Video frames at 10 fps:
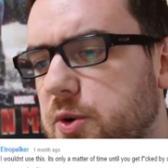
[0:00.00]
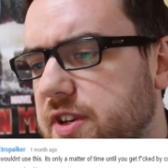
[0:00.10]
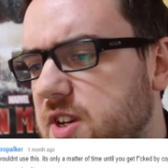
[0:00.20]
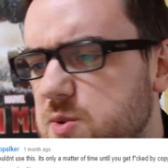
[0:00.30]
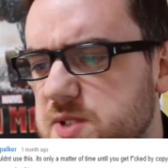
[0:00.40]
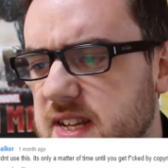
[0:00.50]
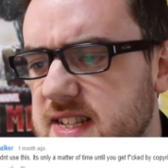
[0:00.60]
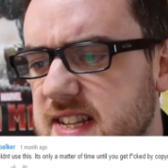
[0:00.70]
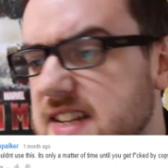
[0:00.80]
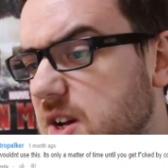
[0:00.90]
wouldn't use
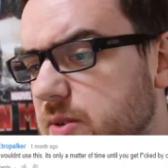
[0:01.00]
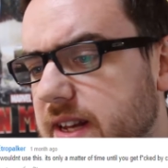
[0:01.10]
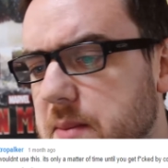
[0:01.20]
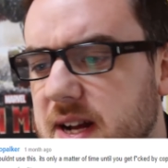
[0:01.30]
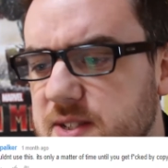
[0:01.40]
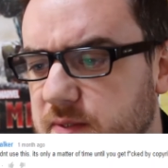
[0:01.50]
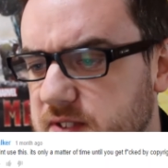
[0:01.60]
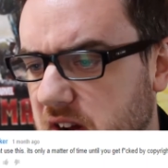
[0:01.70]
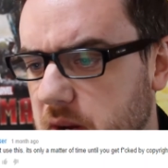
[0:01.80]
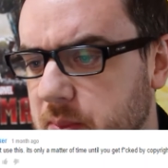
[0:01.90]
this, it's only a matter
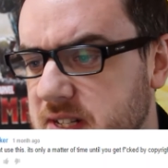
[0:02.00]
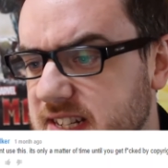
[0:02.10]
of time